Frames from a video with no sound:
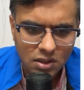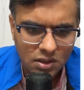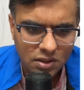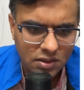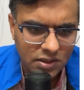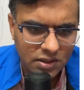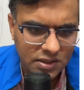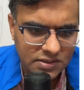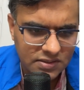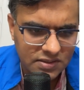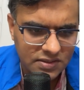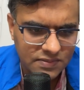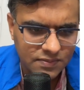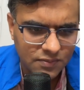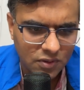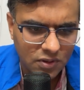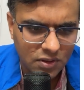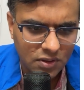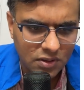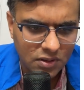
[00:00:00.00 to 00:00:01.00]
There's a
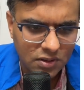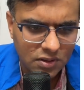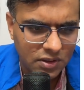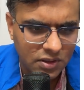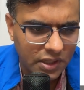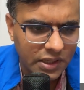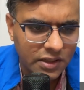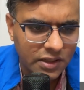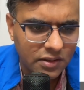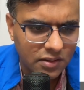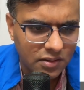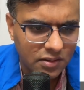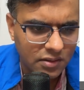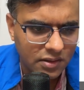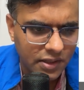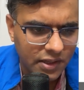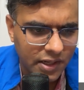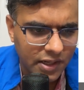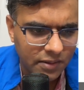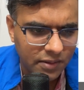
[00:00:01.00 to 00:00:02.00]
small error
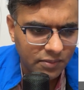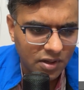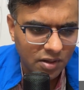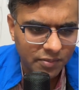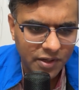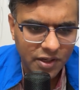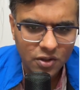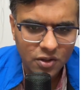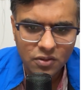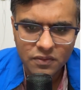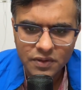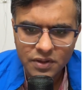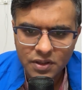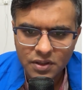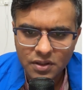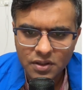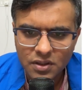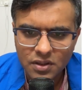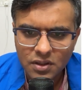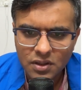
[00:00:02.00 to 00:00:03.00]
that I am committing over here,
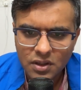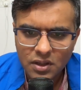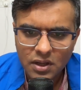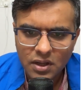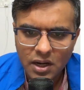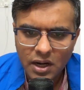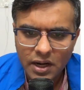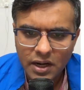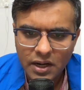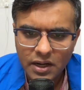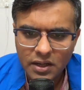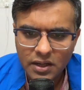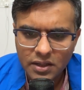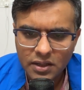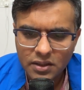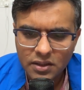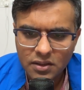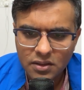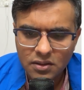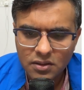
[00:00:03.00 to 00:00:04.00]
and
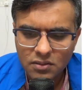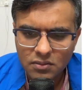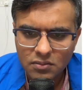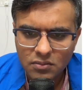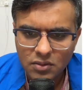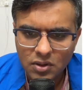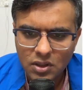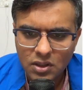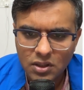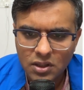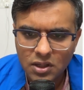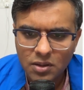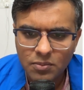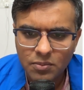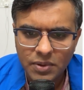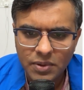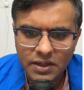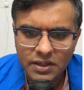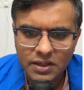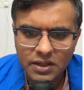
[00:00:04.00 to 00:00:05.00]
it
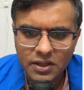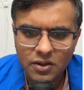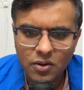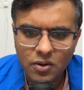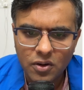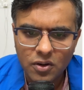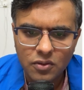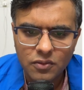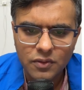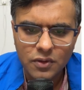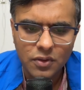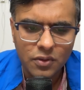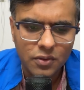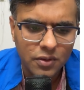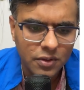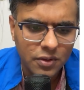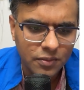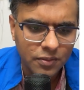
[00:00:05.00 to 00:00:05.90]
completely got overlooked.